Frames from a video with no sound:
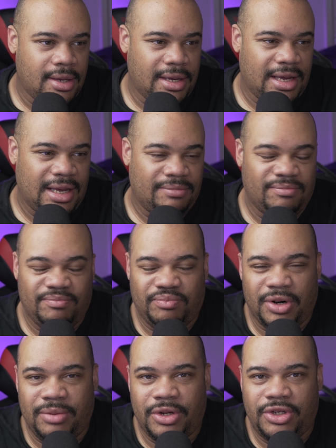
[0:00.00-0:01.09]
And
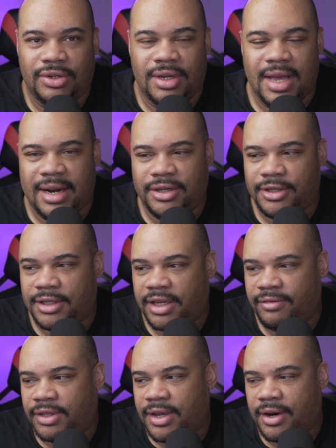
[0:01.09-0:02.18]
pretty much you can kind of just leave
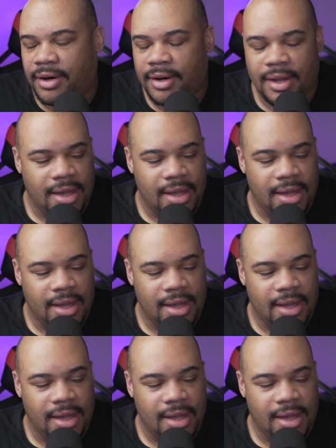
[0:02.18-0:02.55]
it there.